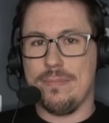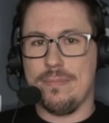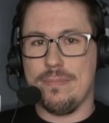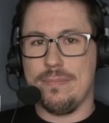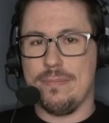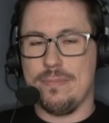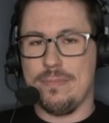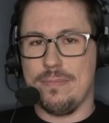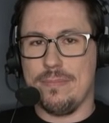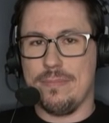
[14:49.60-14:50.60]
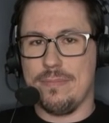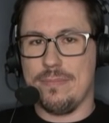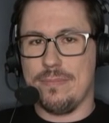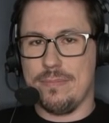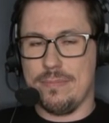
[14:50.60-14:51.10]

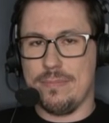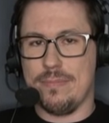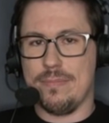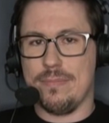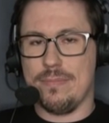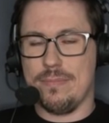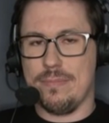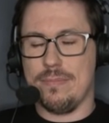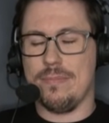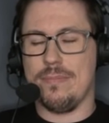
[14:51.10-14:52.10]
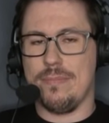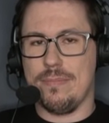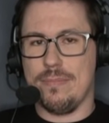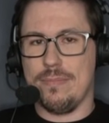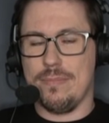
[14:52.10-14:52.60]

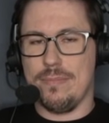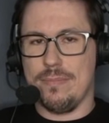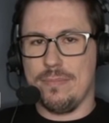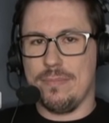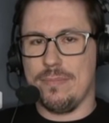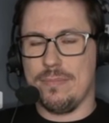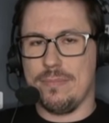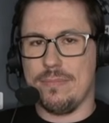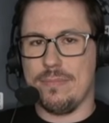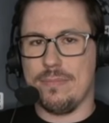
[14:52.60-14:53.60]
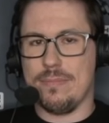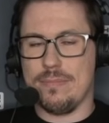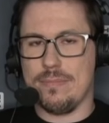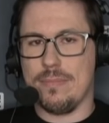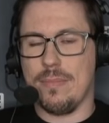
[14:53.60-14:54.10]

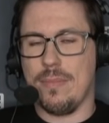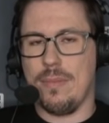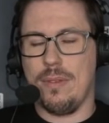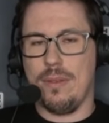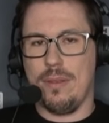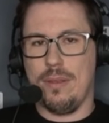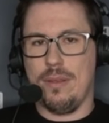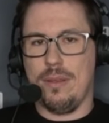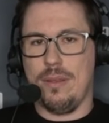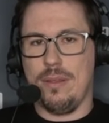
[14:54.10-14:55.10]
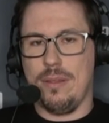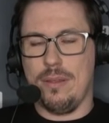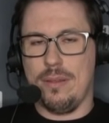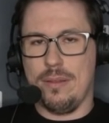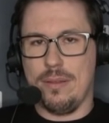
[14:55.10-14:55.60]

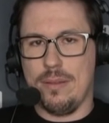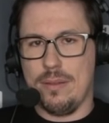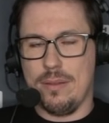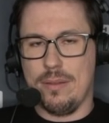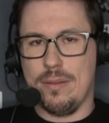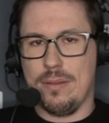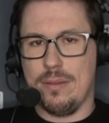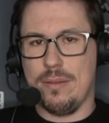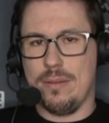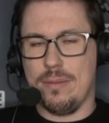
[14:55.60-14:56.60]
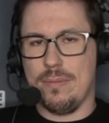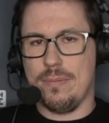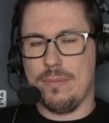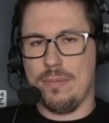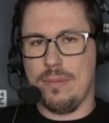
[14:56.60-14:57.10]

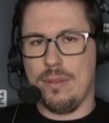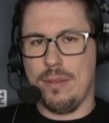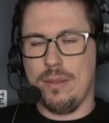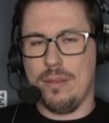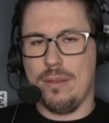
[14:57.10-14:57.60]
This person isn't speaking.